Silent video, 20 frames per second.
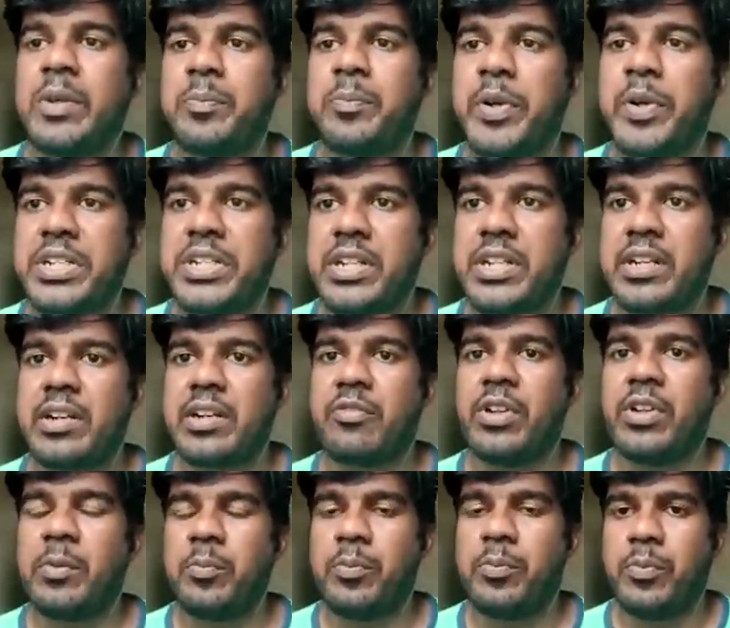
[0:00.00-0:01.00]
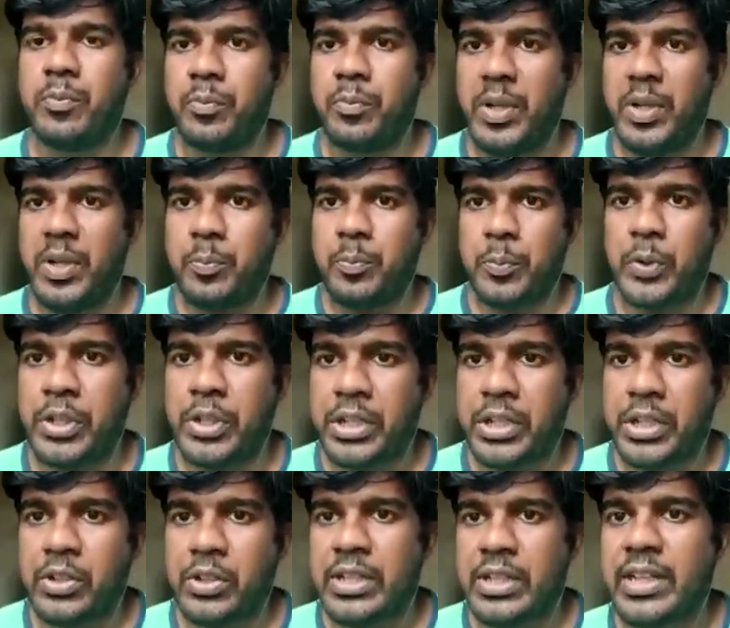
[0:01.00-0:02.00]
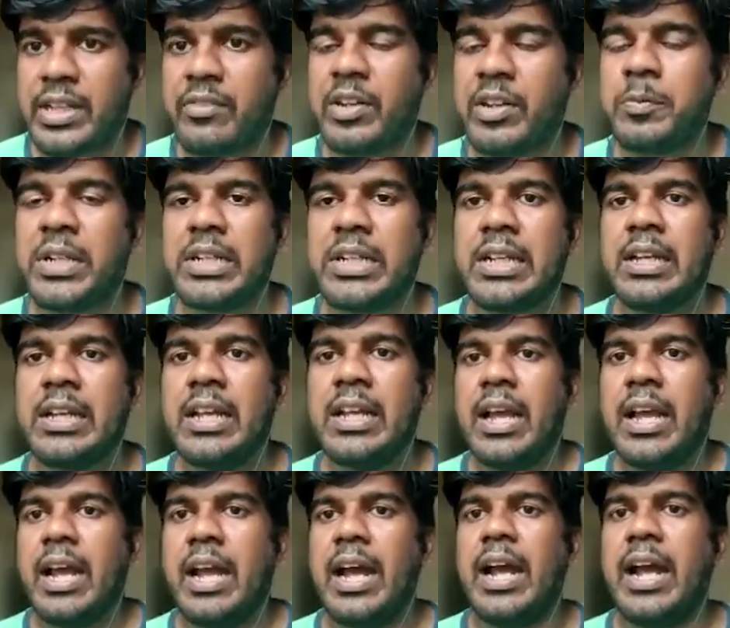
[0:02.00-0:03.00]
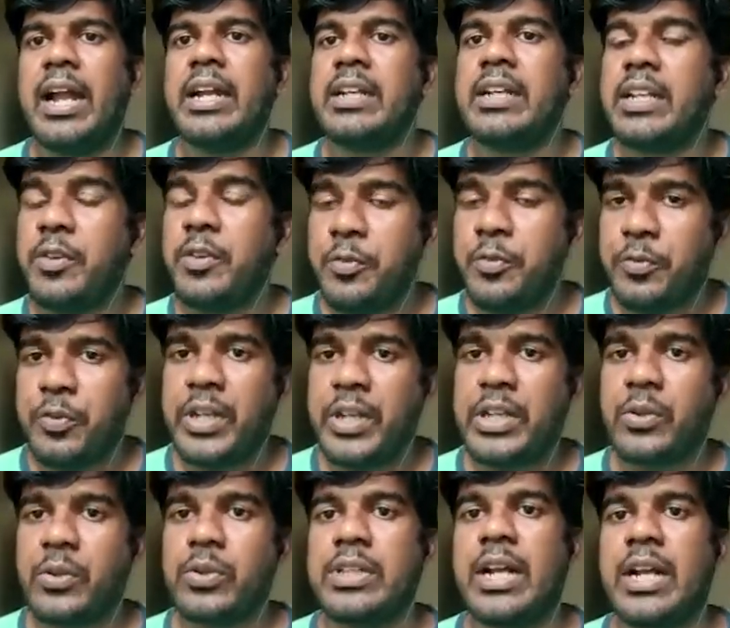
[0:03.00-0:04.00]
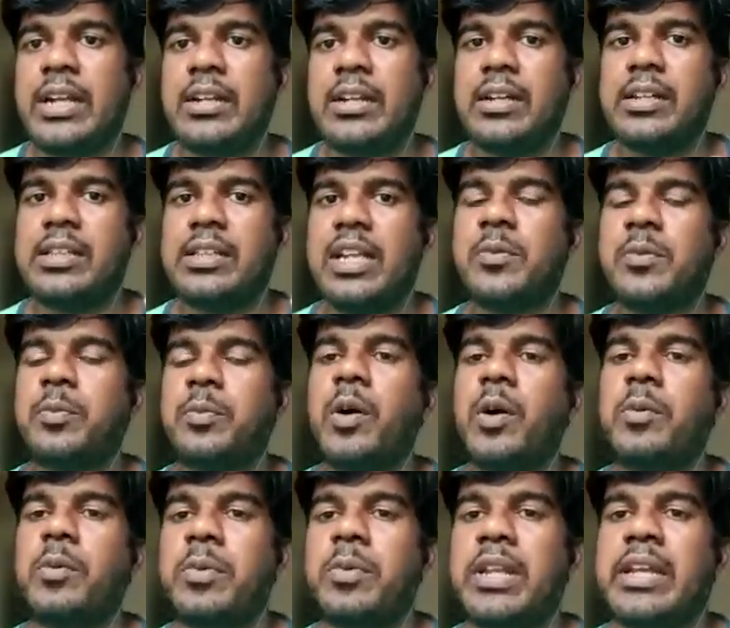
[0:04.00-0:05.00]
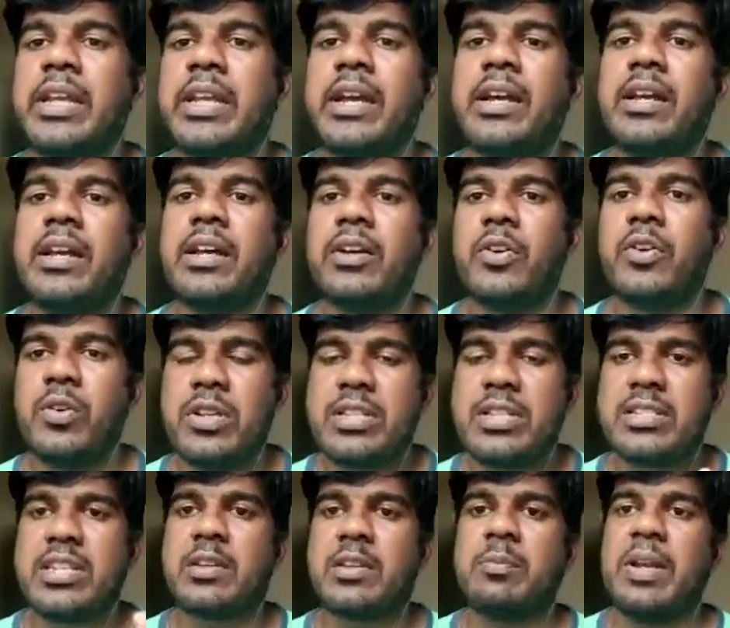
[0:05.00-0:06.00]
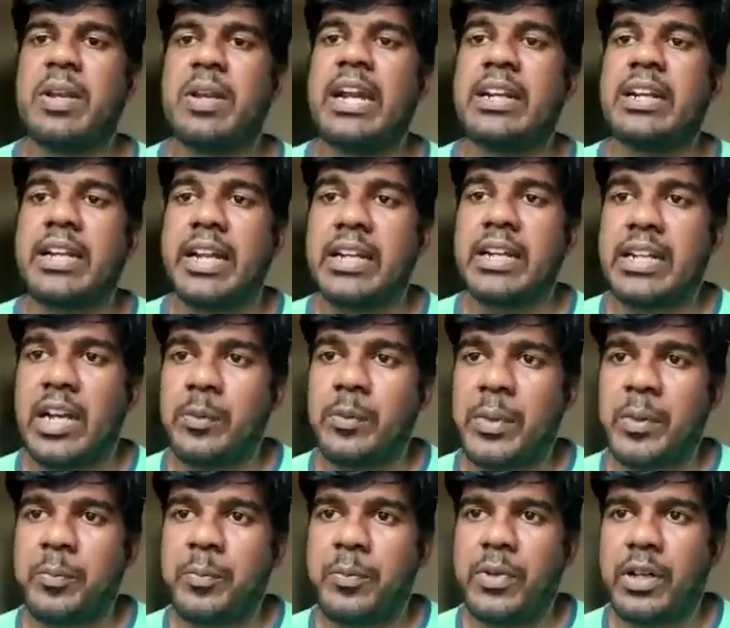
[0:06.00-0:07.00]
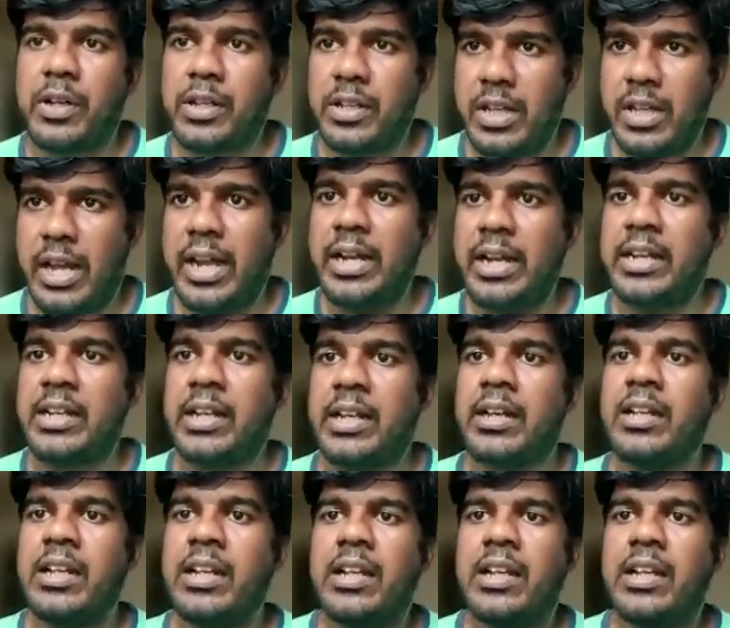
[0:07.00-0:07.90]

the pressure will be put into the government. And if we do that, then probably a holistic plan can come up, and